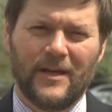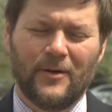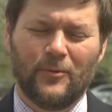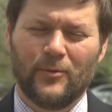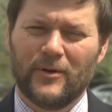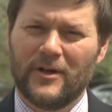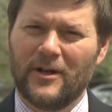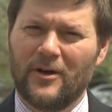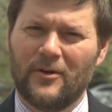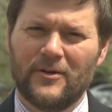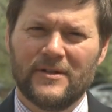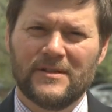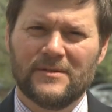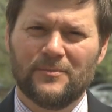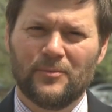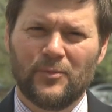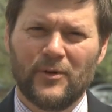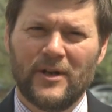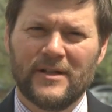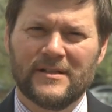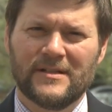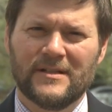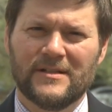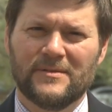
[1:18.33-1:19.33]
What always
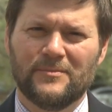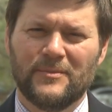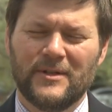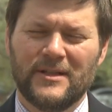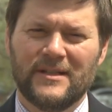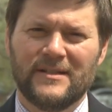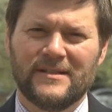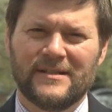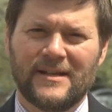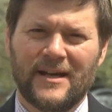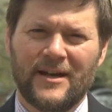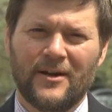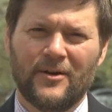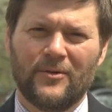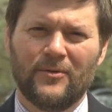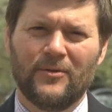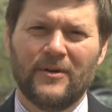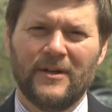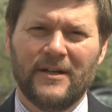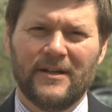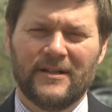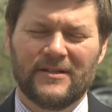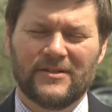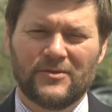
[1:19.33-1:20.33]
impresses me is how
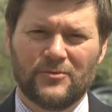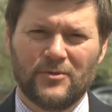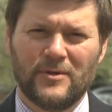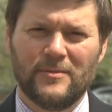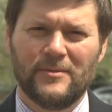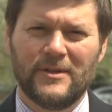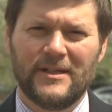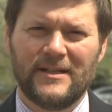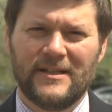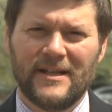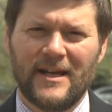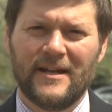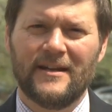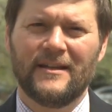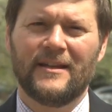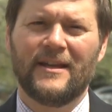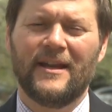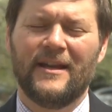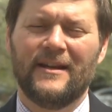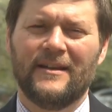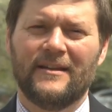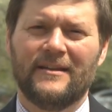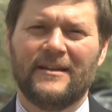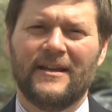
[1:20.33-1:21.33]
extremely
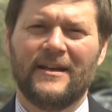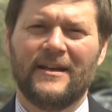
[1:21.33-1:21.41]
dedicated